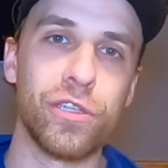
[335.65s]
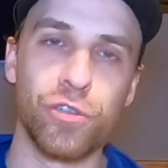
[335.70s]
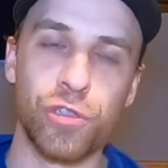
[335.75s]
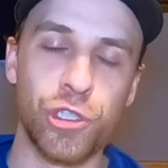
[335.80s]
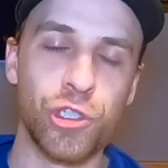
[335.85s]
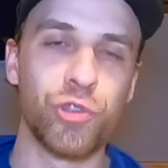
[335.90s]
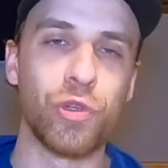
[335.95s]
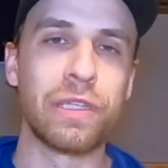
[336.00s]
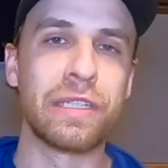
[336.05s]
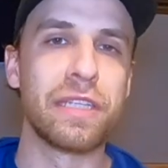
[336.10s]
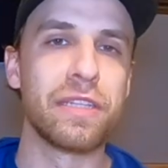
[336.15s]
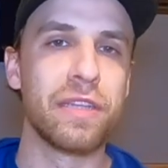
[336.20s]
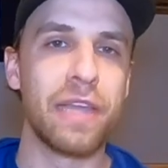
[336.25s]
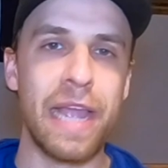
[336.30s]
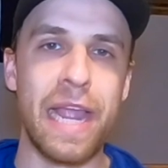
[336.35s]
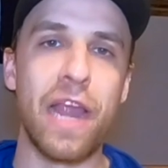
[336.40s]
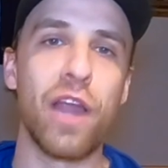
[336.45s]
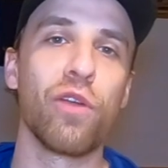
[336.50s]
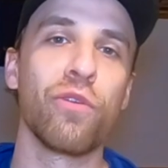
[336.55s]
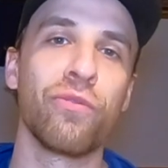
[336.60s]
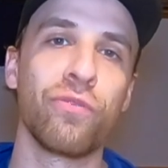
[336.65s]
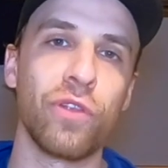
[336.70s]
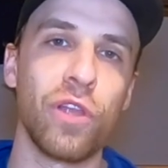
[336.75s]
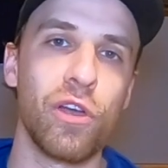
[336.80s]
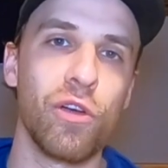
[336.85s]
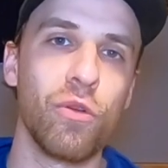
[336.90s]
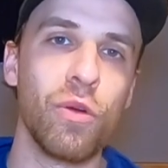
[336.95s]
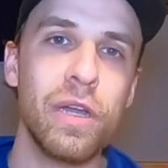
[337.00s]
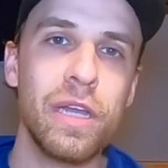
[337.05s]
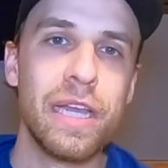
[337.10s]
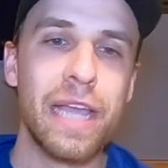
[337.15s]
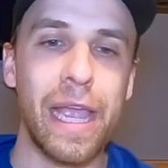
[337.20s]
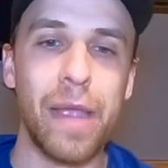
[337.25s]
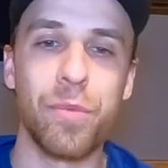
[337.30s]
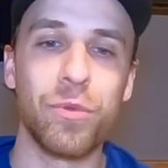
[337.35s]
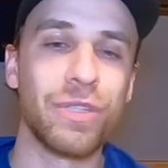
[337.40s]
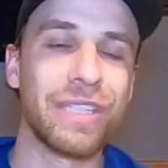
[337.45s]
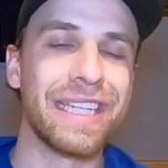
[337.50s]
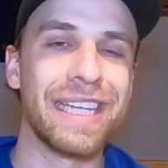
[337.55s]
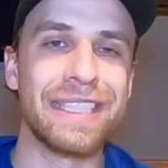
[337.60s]
you're restricting the airflow
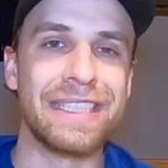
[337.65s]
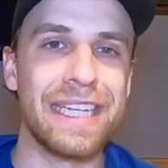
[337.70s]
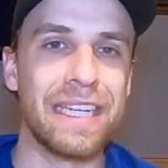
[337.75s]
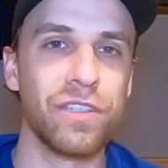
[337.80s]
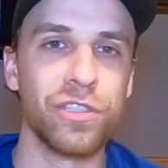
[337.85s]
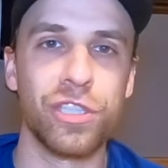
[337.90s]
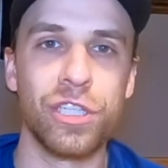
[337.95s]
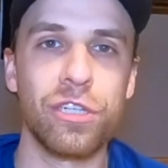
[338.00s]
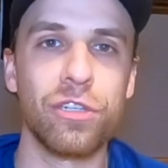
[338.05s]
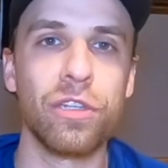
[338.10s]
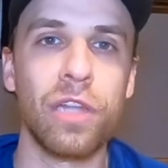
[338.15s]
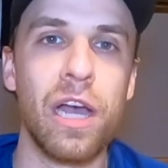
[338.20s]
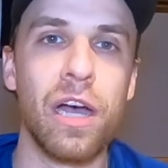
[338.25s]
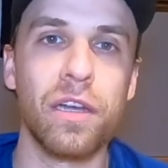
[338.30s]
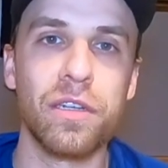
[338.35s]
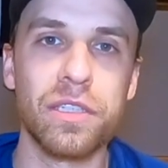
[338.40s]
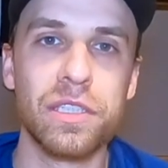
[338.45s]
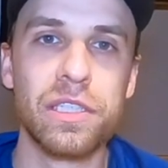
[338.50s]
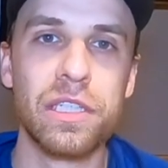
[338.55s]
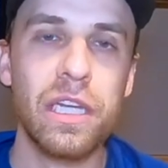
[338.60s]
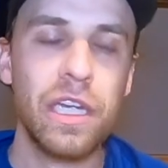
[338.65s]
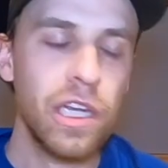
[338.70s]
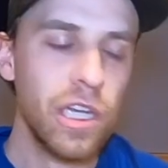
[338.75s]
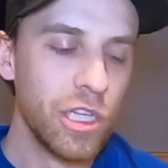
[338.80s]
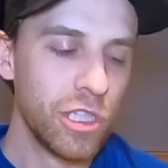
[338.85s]
able to get down into your lungs.